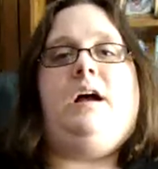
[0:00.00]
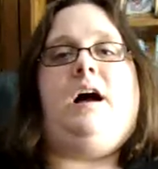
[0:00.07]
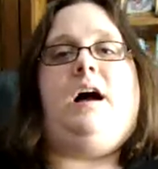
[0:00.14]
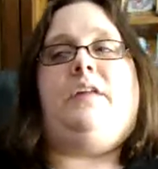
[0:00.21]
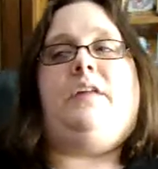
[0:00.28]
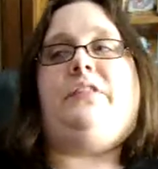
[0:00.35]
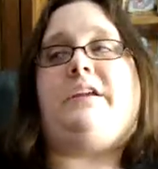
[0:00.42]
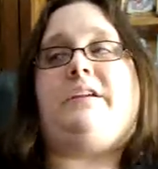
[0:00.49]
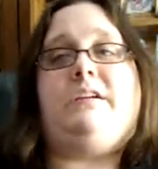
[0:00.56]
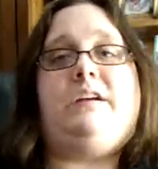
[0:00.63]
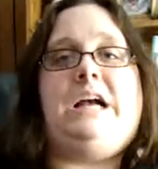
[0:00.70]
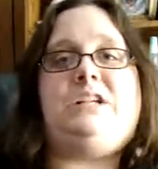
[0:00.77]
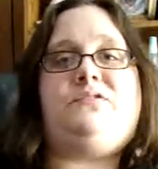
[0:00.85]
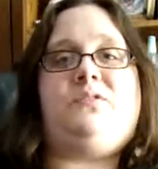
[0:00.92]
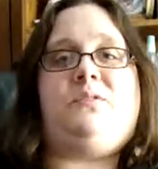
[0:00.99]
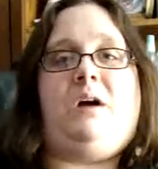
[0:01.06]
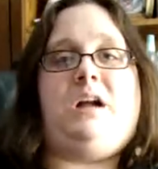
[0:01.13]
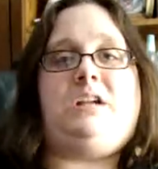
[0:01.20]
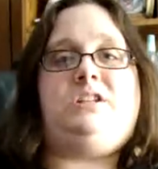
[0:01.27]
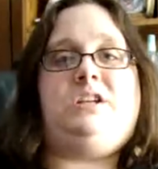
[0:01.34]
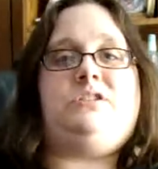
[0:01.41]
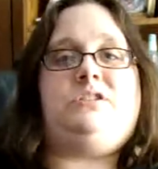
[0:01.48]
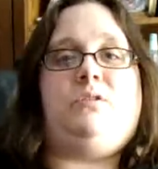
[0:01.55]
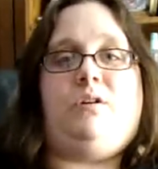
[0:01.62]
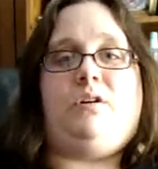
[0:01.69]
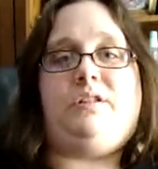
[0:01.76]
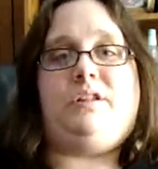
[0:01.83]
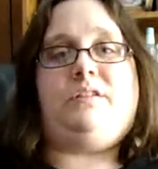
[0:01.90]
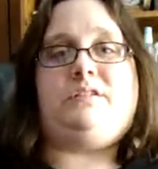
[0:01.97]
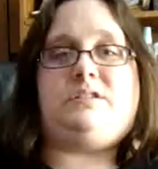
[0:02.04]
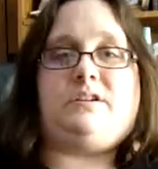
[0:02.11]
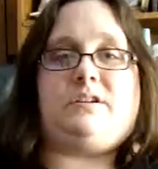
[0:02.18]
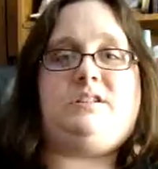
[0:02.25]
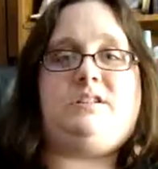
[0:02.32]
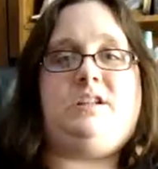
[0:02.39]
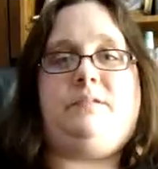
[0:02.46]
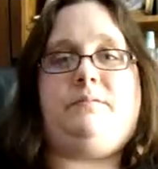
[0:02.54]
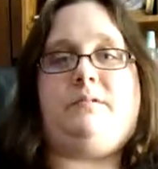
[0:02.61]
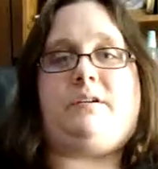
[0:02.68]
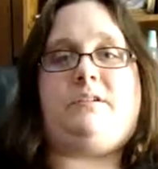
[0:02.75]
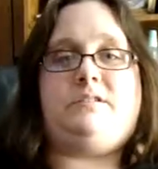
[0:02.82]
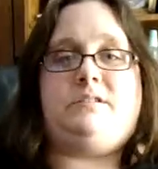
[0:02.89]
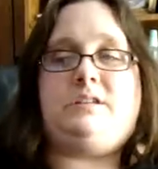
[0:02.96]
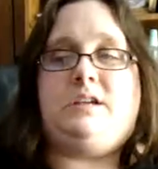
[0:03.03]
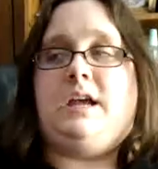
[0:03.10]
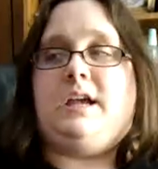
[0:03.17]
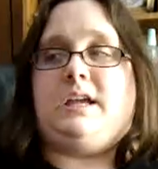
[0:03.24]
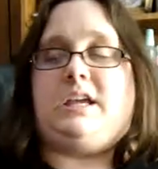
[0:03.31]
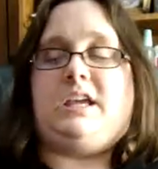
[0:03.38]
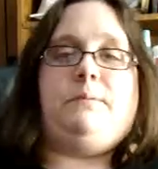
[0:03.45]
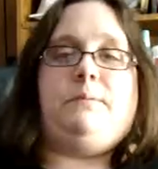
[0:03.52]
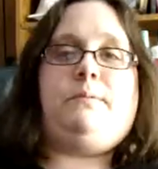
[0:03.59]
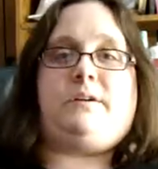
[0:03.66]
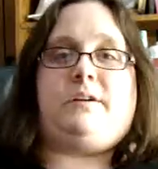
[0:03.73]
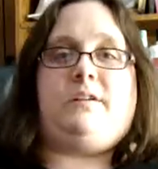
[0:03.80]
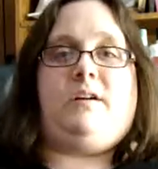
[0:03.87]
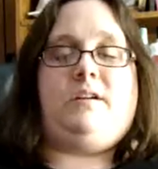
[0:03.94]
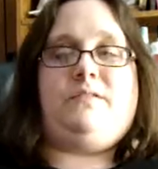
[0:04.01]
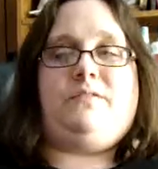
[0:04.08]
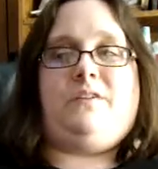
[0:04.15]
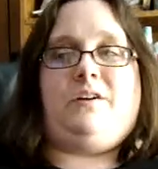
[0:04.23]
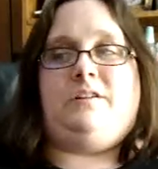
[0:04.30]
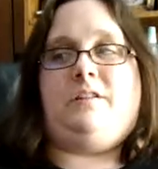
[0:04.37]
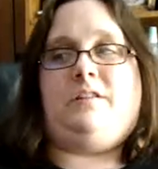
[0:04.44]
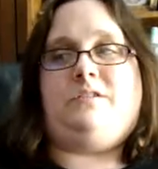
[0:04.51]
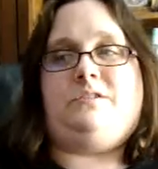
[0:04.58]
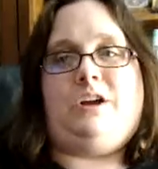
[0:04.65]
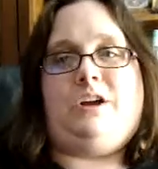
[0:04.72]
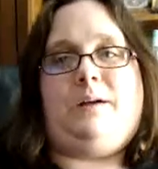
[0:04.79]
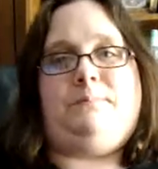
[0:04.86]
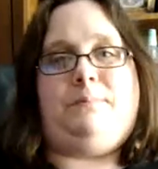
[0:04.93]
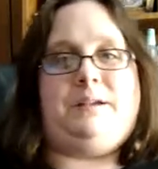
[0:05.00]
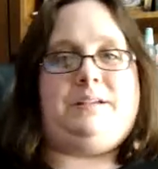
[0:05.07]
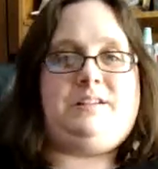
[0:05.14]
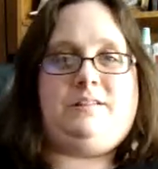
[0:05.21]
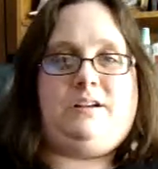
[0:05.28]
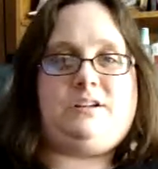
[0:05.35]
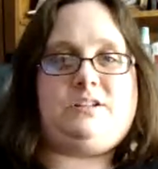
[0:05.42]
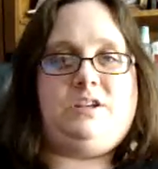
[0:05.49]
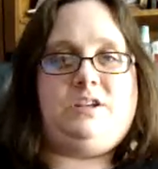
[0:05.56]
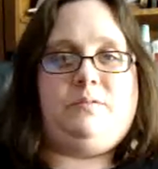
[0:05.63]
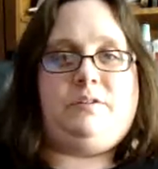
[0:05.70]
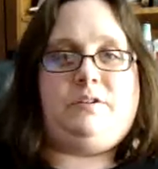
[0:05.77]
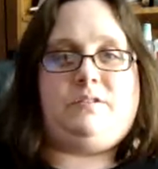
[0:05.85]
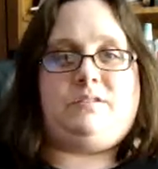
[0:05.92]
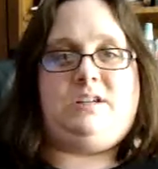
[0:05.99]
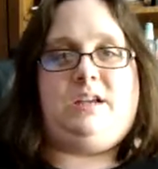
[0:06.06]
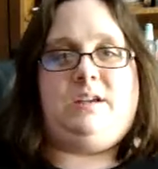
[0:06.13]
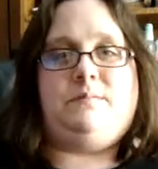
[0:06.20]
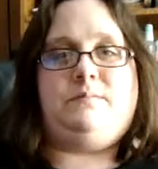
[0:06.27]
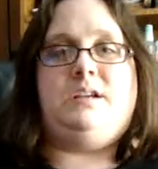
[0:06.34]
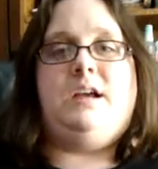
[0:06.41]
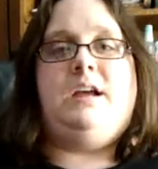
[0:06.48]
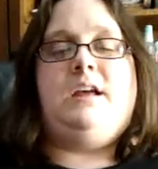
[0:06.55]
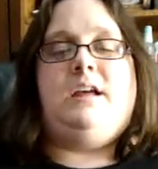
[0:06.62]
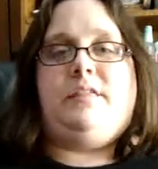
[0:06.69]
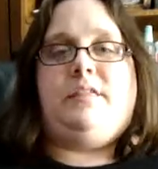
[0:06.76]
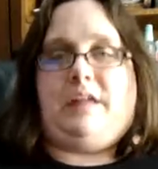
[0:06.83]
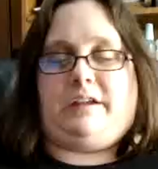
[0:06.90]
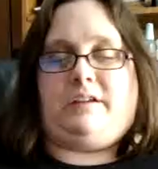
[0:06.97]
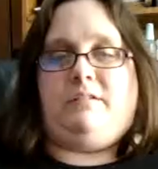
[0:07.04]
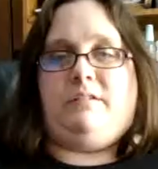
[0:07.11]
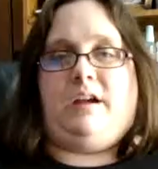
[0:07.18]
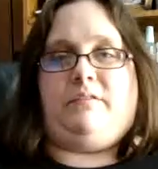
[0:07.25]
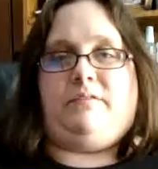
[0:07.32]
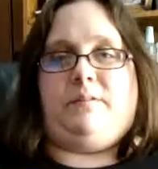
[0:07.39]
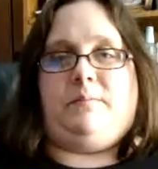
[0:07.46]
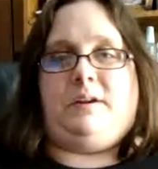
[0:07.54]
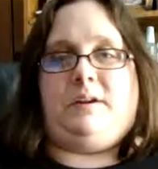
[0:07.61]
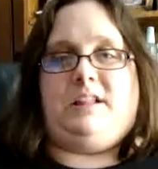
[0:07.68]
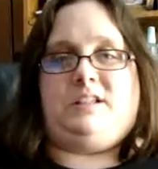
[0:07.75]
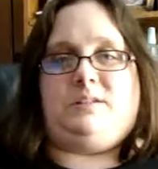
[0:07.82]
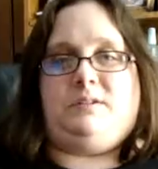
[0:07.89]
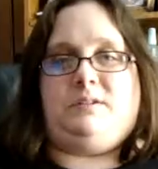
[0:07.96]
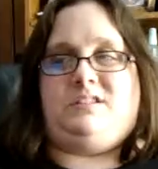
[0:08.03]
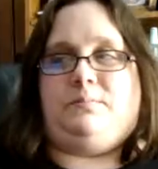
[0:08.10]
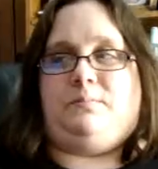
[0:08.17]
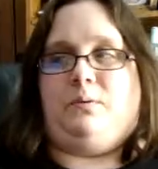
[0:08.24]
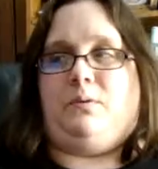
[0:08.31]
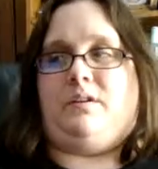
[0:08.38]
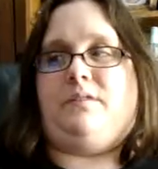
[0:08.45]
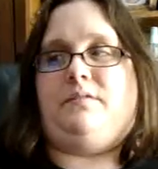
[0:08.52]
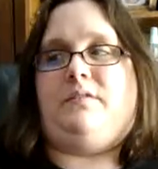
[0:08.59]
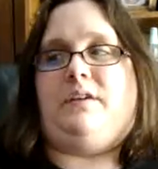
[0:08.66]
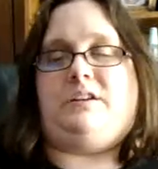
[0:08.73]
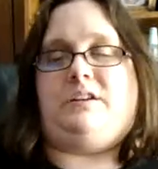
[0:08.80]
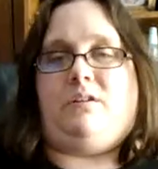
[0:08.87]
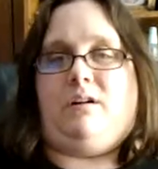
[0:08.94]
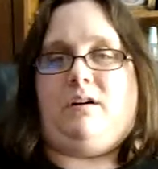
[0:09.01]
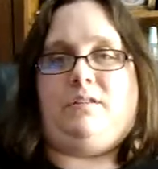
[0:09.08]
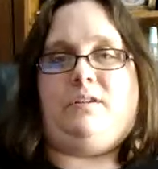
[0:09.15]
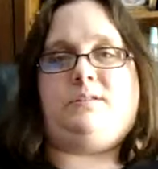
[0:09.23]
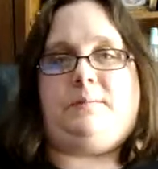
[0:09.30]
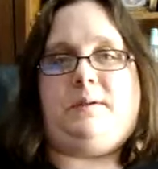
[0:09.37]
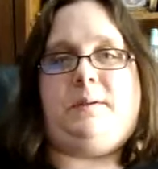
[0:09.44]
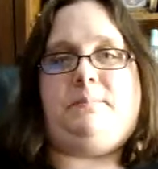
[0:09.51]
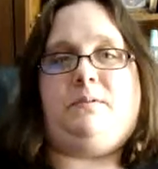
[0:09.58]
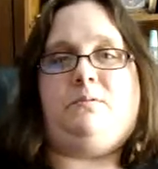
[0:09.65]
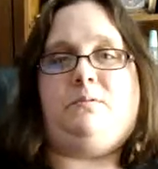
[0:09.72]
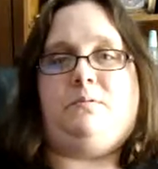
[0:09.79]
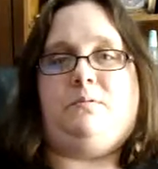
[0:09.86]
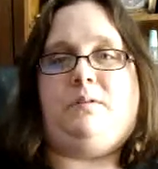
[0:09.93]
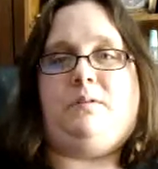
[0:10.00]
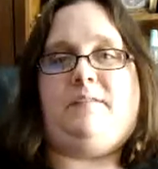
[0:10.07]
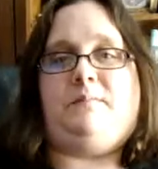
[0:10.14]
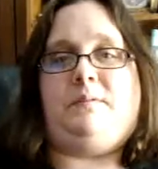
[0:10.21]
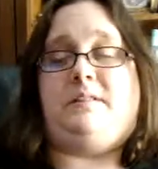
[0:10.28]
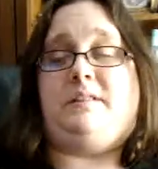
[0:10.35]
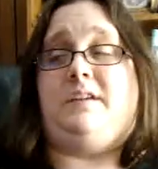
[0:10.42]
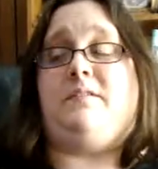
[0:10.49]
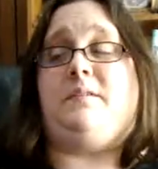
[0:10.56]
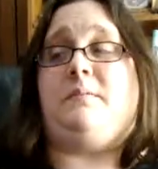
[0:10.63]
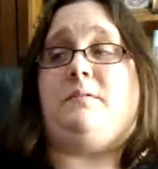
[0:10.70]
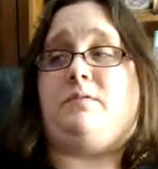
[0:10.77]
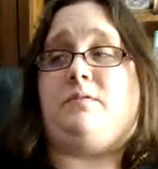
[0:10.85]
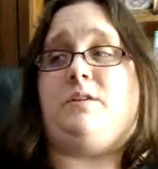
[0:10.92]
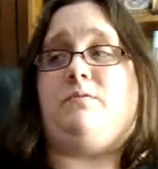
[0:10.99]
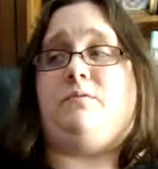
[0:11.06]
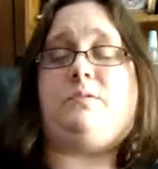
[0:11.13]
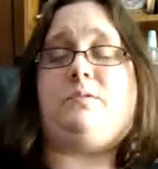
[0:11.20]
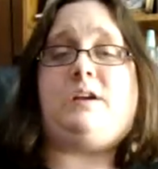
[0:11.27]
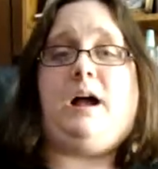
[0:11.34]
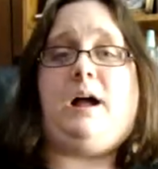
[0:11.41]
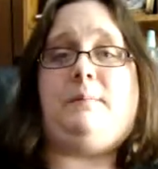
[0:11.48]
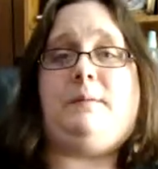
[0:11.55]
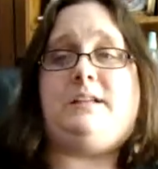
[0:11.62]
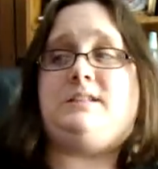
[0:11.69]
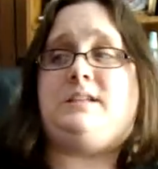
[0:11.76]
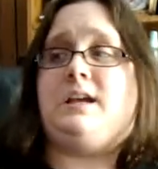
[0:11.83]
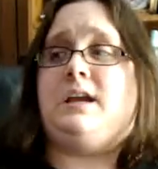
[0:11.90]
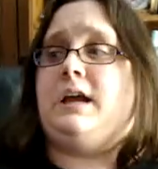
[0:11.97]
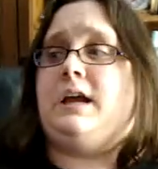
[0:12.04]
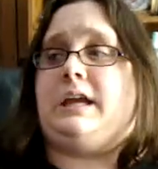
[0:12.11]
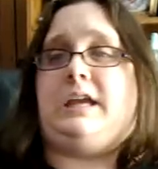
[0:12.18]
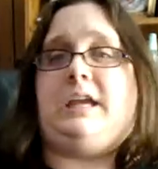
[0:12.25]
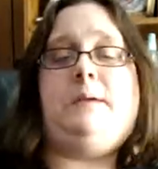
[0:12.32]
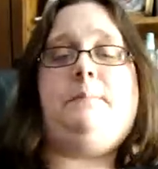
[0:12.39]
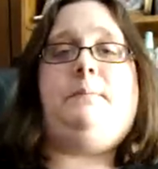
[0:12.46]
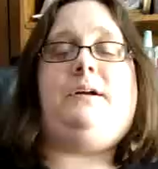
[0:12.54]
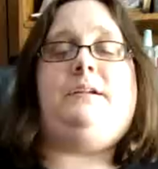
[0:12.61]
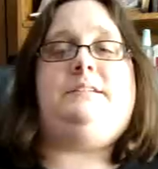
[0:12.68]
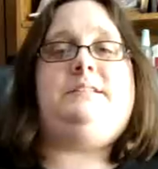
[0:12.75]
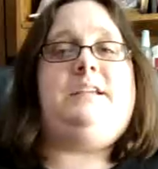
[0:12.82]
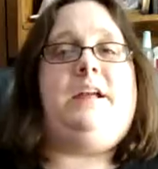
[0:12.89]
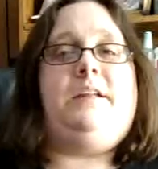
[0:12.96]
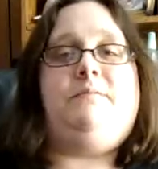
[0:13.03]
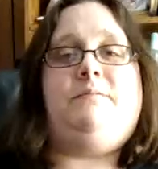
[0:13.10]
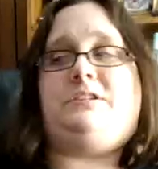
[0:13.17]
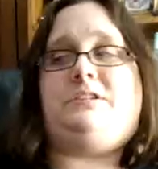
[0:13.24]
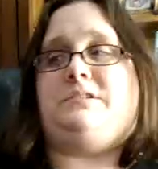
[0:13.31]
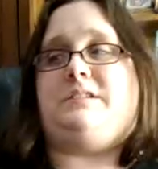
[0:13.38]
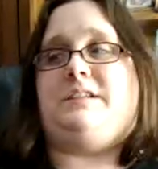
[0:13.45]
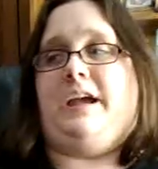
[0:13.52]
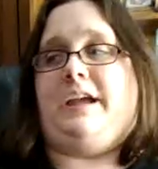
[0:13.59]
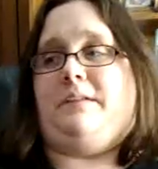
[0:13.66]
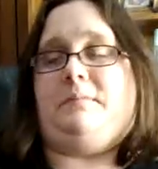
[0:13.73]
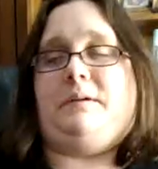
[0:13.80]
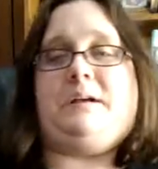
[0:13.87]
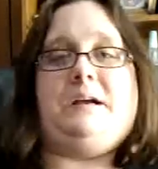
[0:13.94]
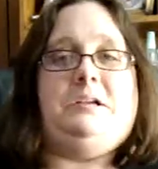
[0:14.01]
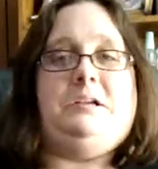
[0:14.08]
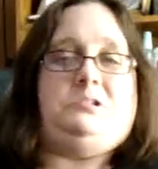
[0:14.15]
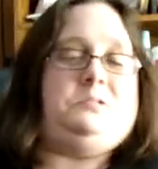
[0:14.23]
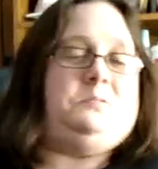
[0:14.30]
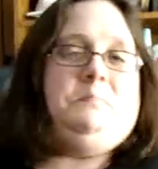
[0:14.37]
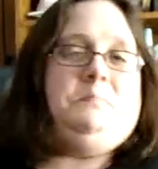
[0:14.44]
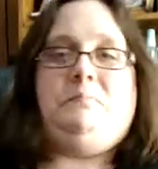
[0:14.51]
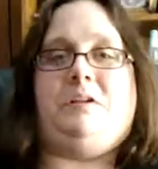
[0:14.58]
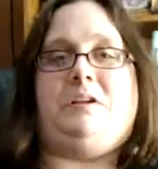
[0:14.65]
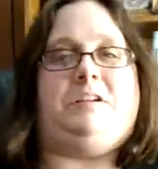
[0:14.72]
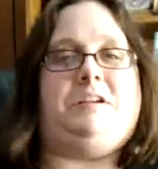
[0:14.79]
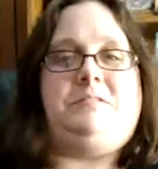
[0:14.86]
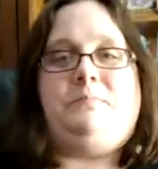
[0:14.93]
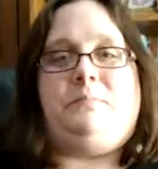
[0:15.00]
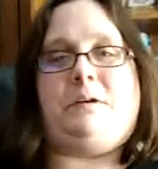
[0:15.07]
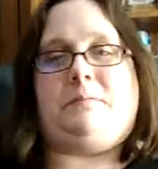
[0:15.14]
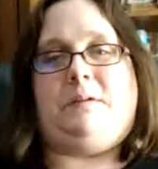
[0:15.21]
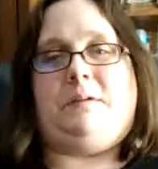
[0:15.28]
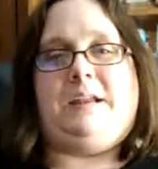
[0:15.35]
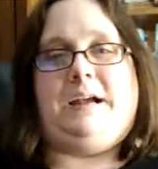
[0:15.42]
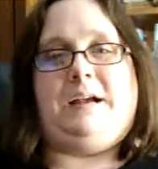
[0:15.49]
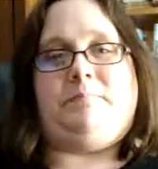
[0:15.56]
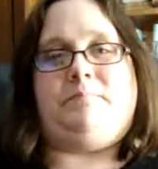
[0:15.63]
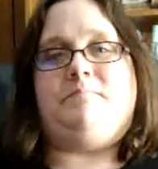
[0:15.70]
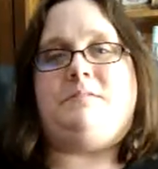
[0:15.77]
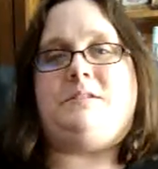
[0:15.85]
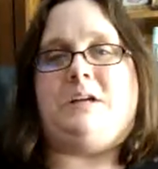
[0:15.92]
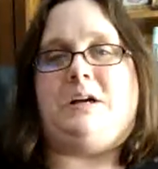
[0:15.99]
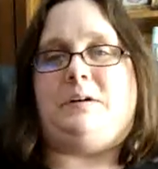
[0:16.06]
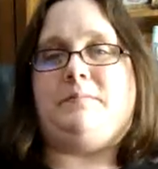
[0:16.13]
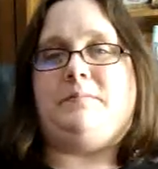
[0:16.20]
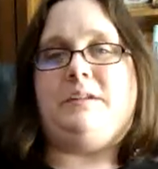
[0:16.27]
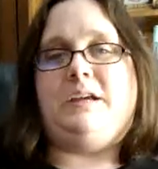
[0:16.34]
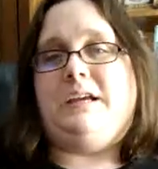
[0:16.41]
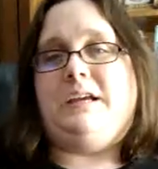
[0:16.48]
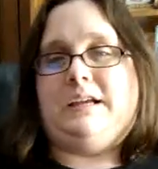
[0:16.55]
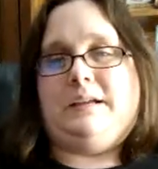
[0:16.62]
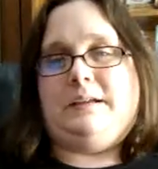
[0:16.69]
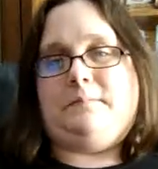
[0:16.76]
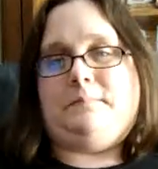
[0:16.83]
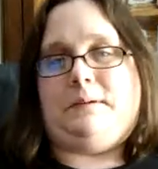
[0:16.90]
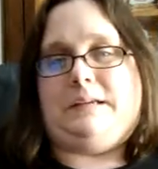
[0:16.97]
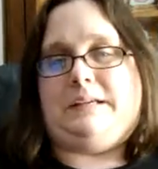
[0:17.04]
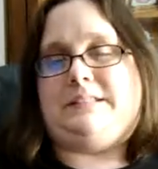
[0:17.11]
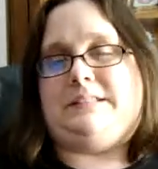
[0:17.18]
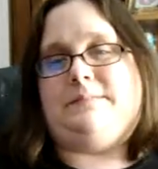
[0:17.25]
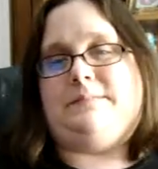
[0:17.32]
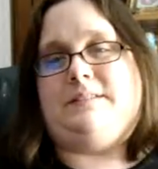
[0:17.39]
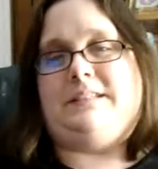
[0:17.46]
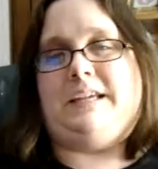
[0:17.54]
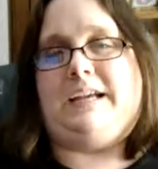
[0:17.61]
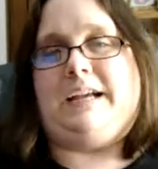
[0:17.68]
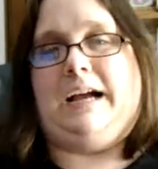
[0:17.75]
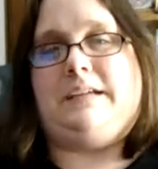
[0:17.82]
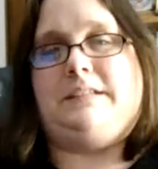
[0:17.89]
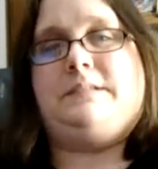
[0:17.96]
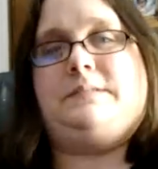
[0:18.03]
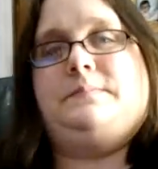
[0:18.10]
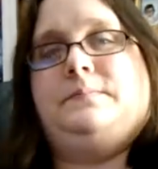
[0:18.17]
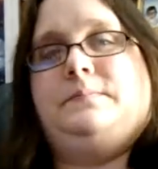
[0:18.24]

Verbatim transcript: Uh, thank you guys for watching. To all the other Circuit City workers, keep working hard to find another job. Best of luck to you and your teams. Thank you to everybody that's been supportive and to all those people who have been leaving me really rude comments. Keep on saying what you're saying because it doesn't bring me down. So, peace. See you guys.